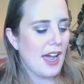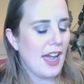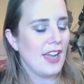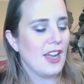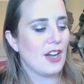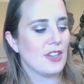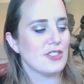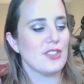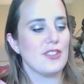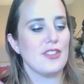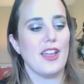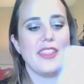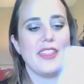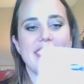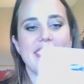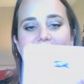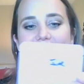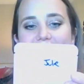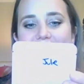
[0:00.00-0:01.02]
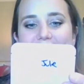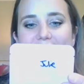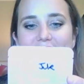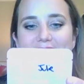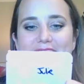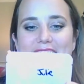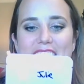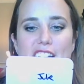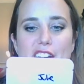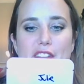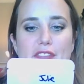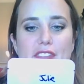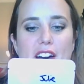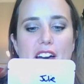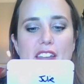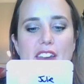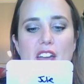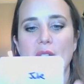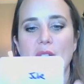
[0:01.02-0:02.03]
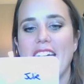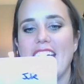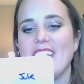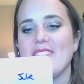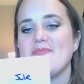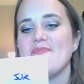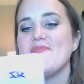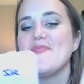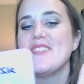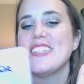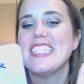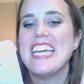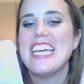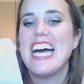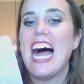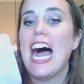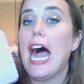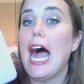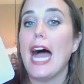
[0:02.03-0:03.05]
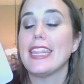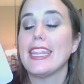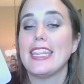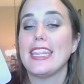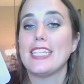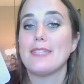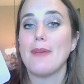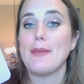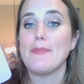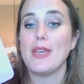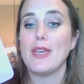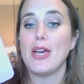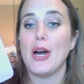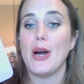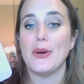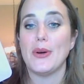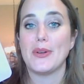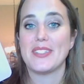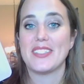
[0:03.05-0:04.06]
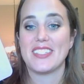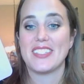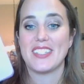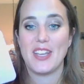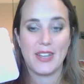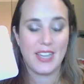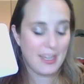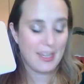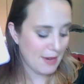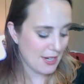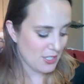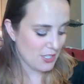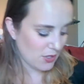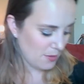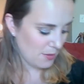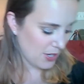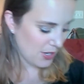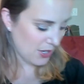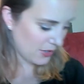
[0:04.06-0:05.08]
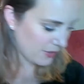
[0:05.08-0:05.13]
I also thought this sounded kind of fun. Okay, this might be a hoax. Okay, it might totally be a